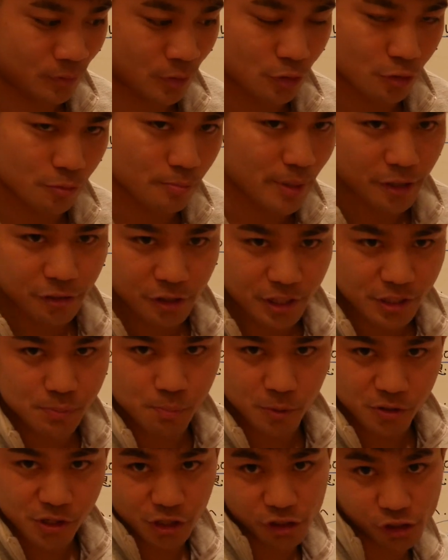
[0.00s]
make these
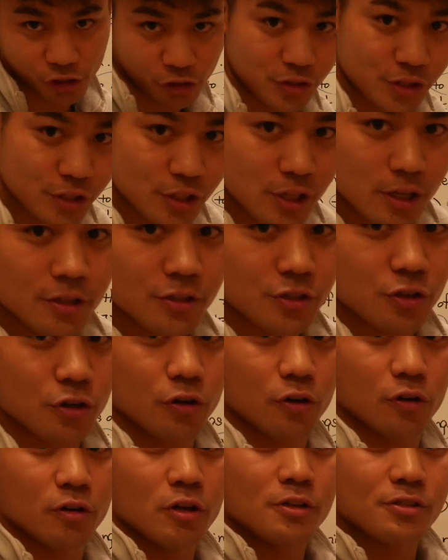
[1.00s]
positions.
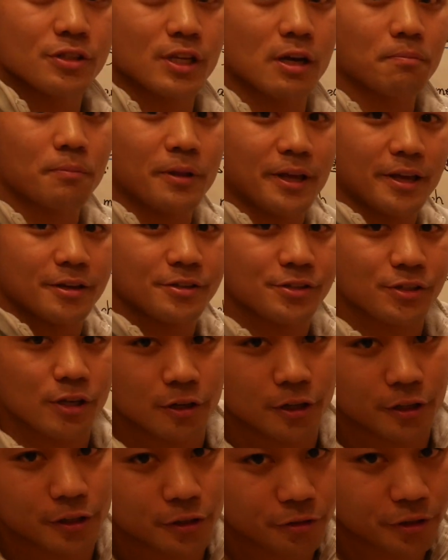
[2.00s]
So some players
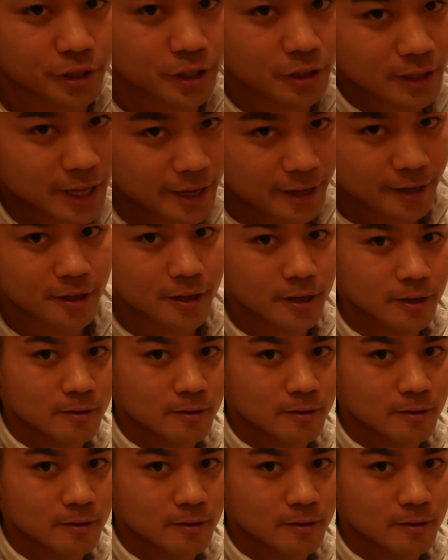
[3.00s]
are doing like